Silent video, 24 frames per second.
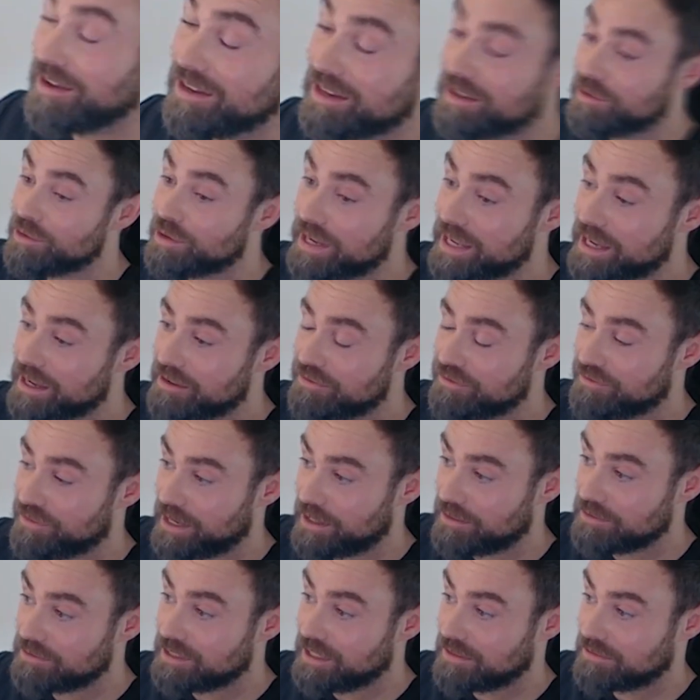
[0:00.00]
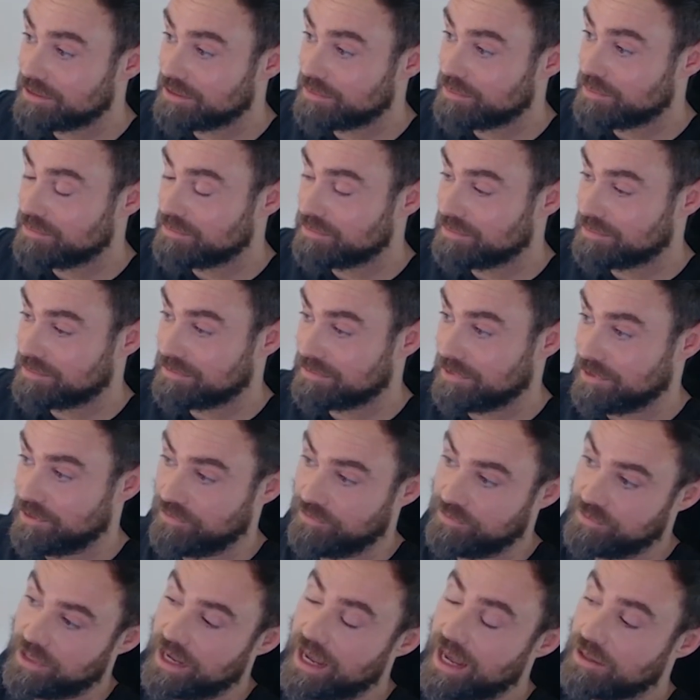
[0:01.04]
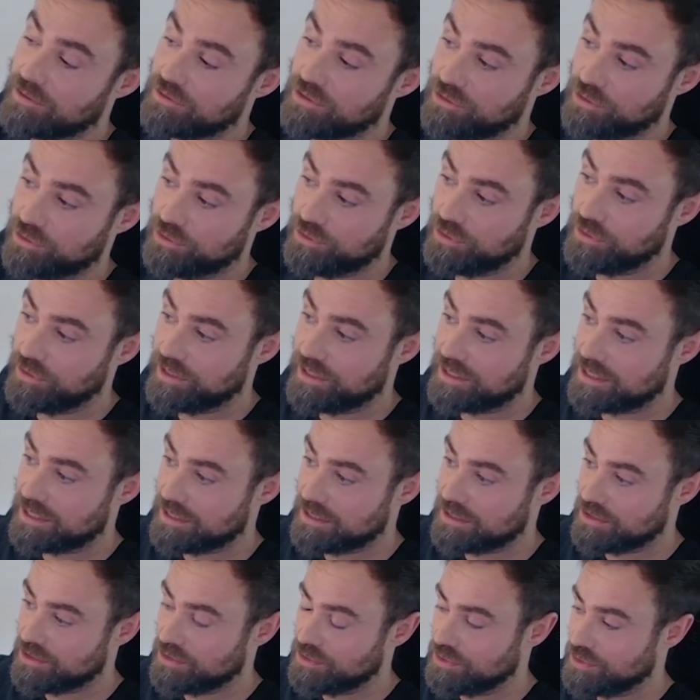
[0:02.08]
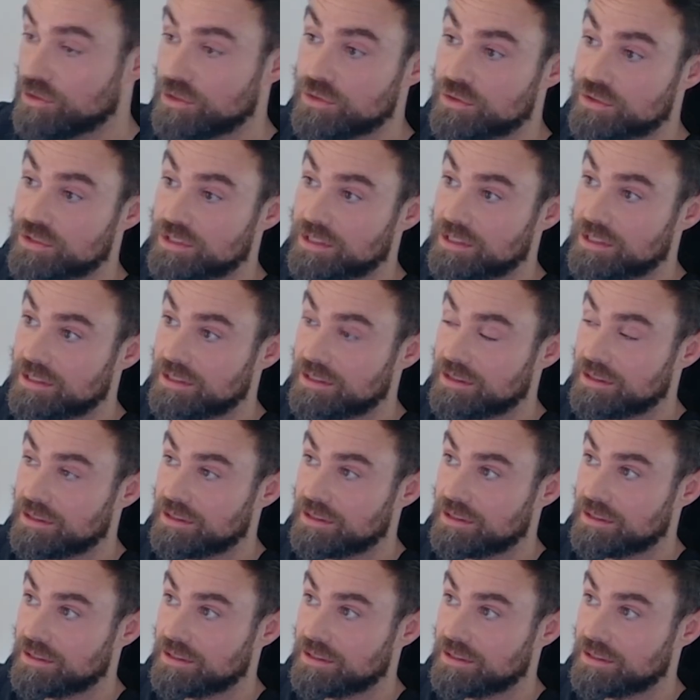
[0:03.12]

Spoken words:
only way I found out of how to do this is to use the